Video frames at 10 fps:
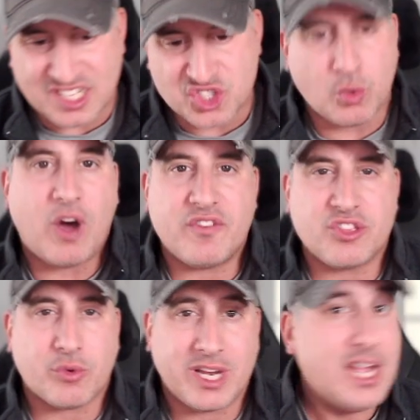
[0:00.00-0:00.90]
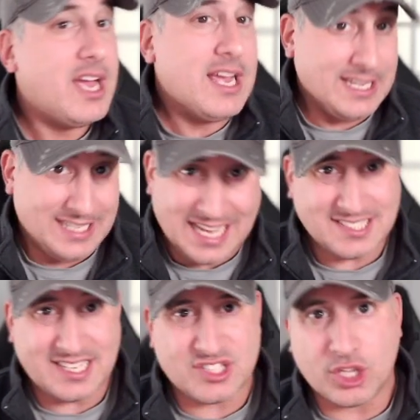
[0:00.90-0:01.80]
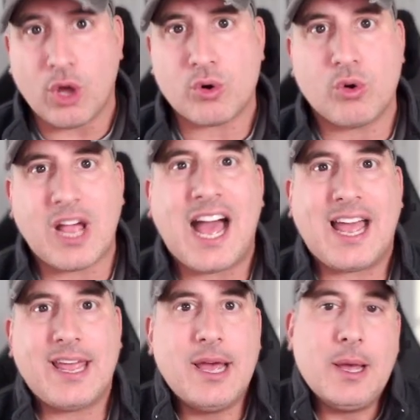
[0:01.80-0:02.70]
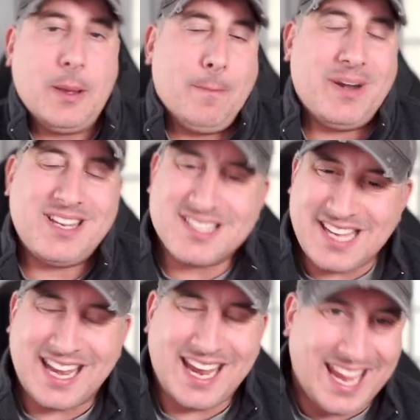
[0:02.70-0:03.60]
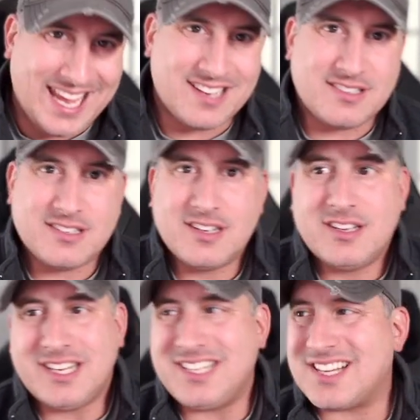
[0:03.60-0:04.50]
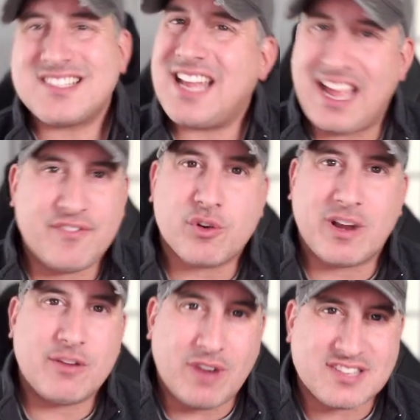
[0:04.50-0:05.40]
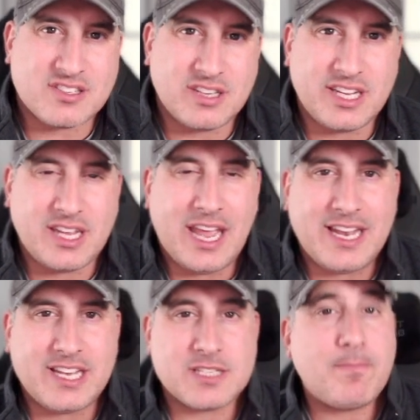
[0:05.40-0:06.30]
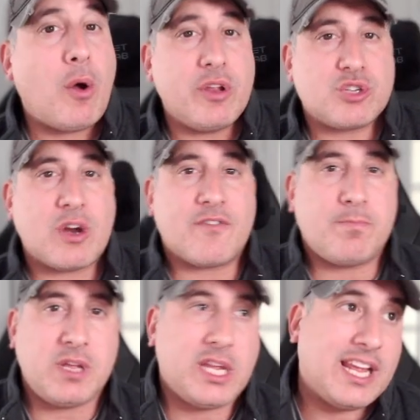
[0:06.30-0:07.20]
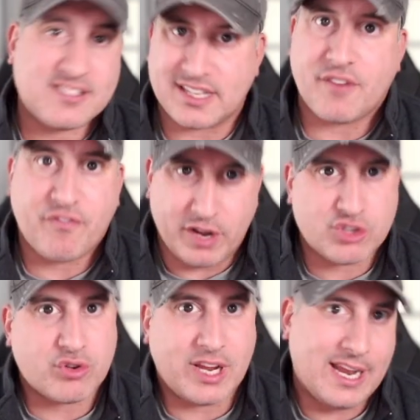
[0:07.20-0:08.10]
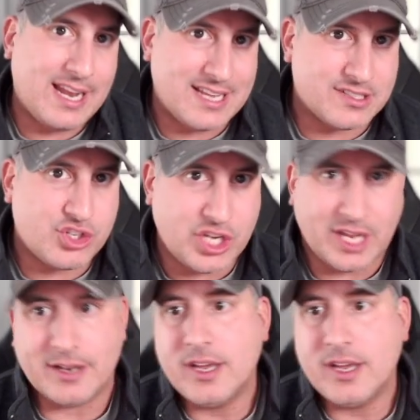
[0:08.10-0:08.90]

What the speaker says: 12-3. Yes, he's the local guy, but he does get hit. He doesn't have great wrestling, and his opponent, Trevor Peek, hits like a freight train and has a chin.